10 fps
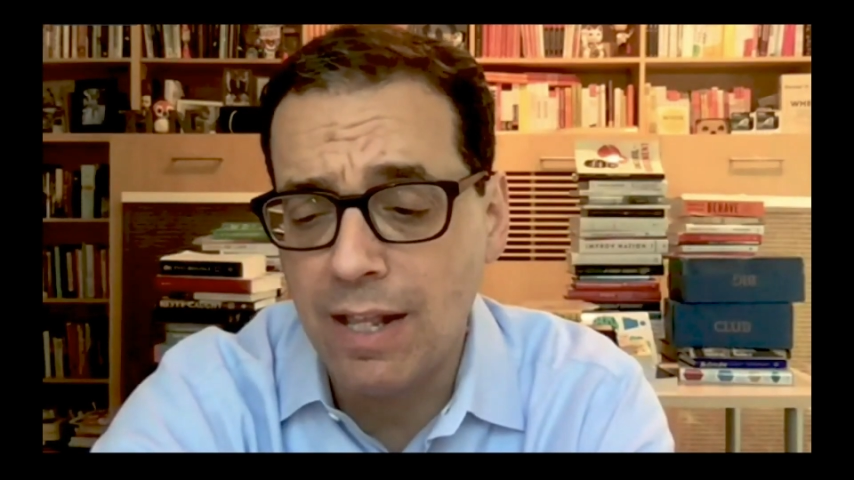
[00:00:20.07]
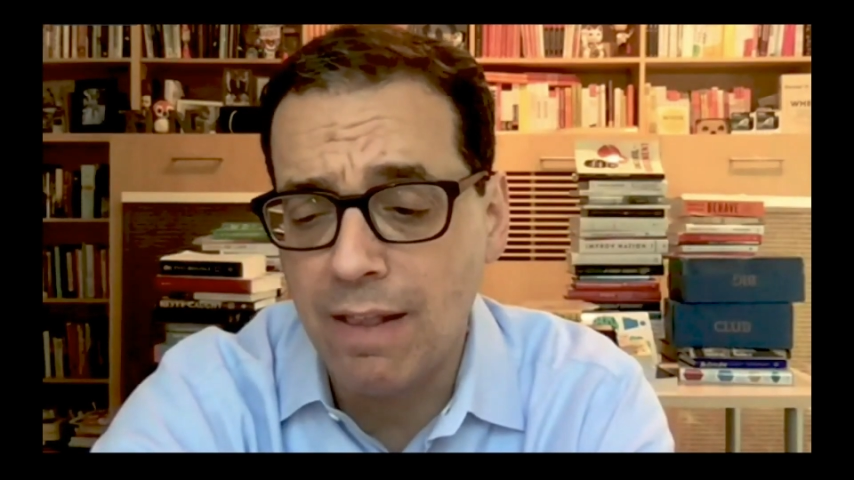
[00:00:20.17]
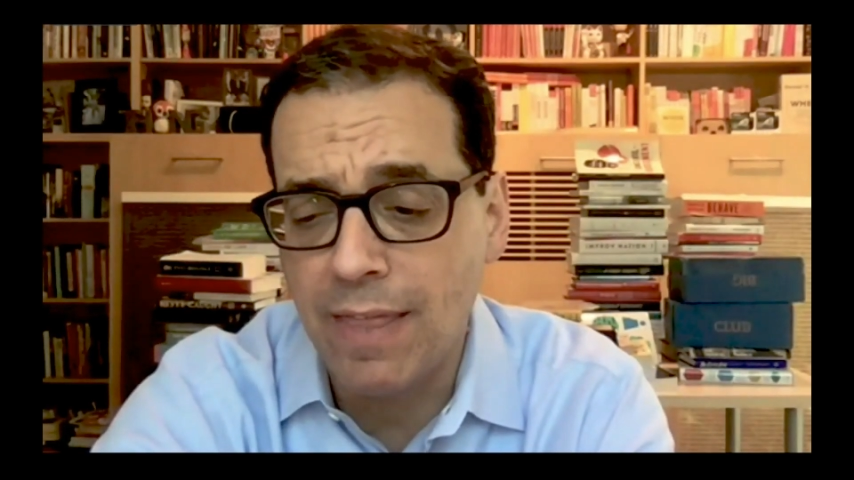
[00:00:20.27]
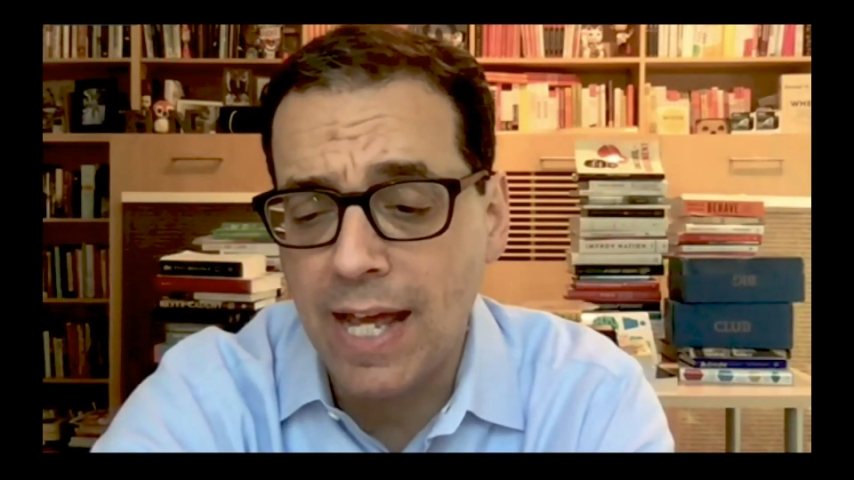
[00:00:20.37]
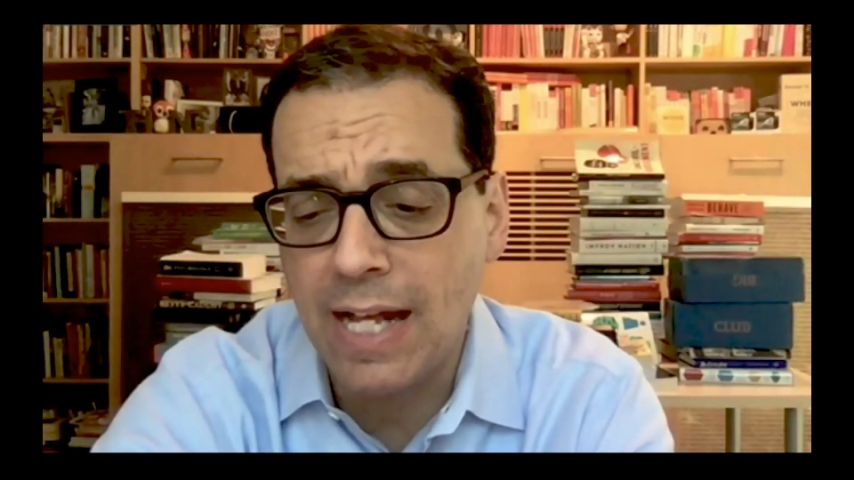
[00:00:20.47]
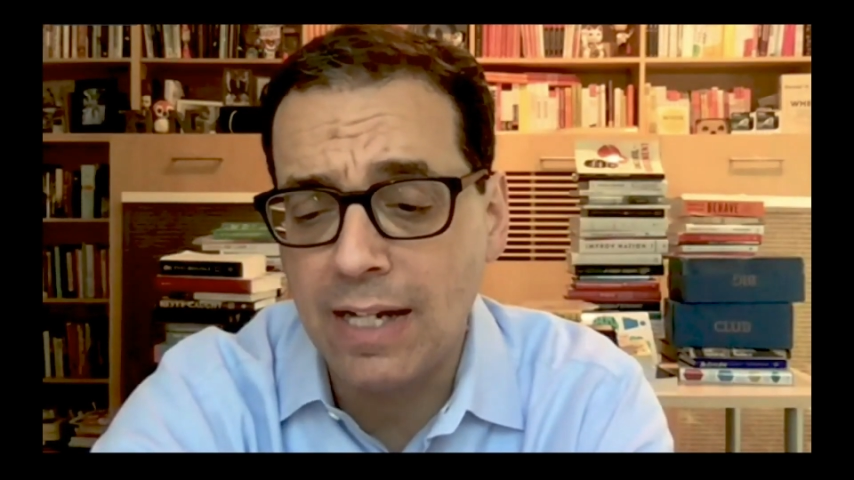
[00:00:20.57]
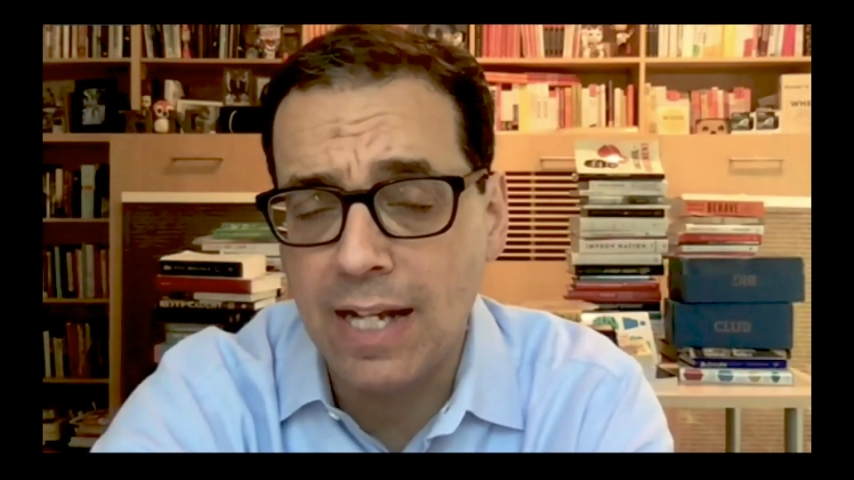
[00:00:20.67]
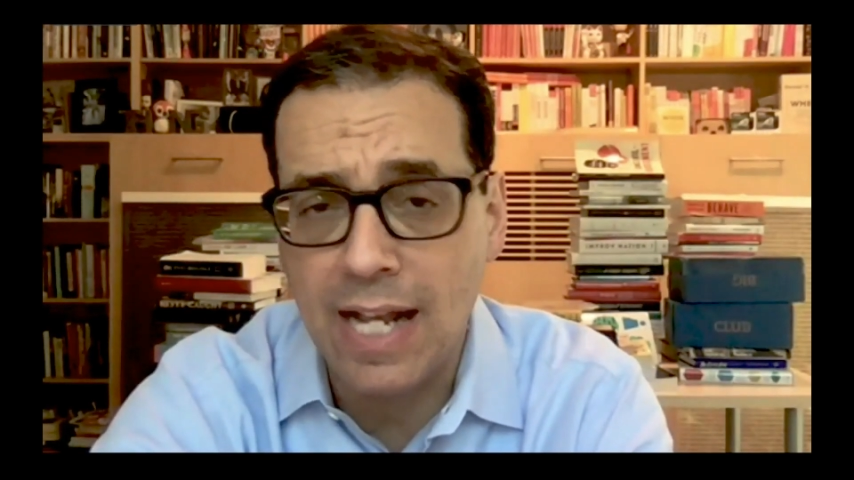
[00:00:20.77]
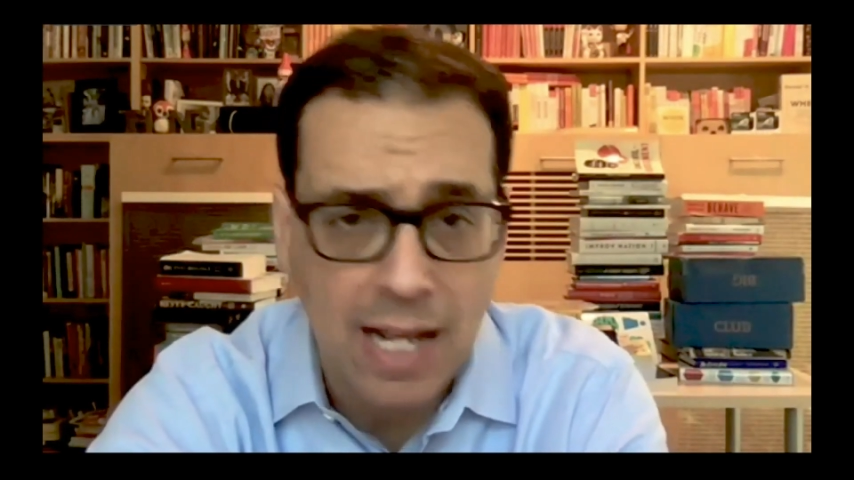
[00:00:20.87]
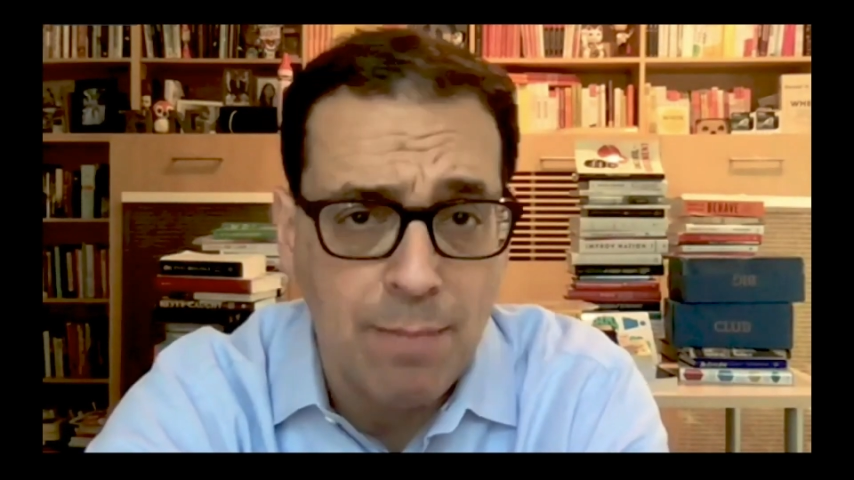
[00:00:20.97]
that,
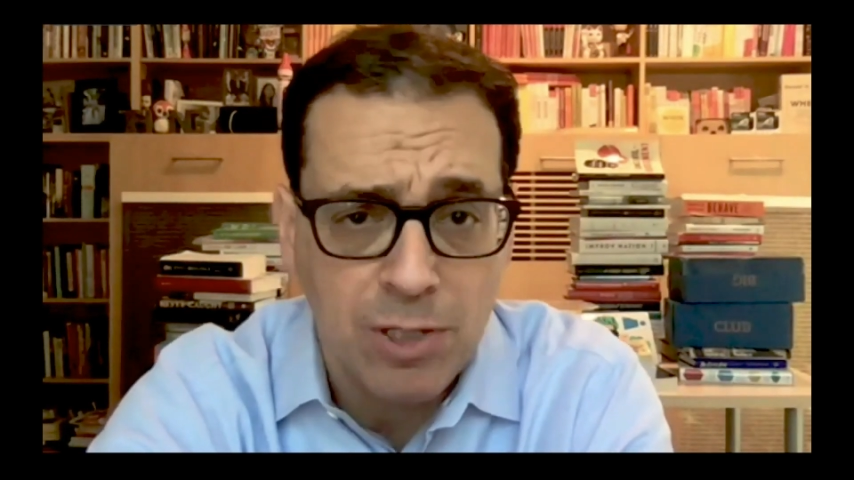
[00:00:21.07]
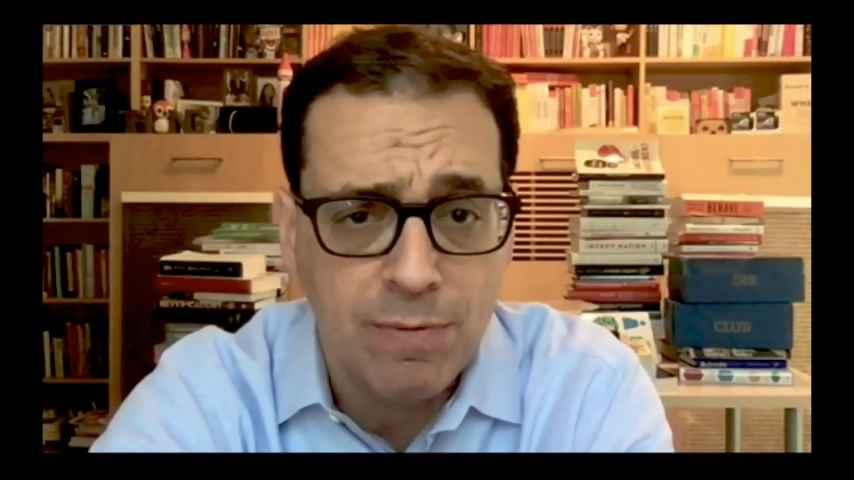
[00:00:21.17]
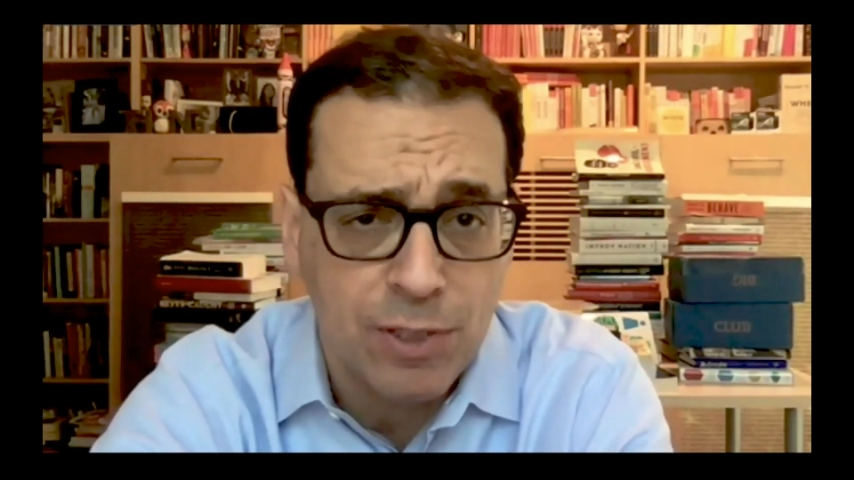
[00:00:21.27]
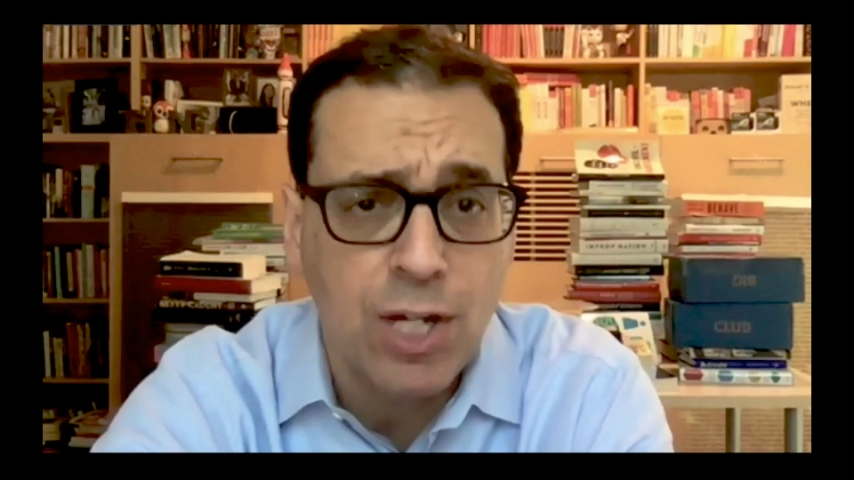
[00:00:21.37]
and most of us,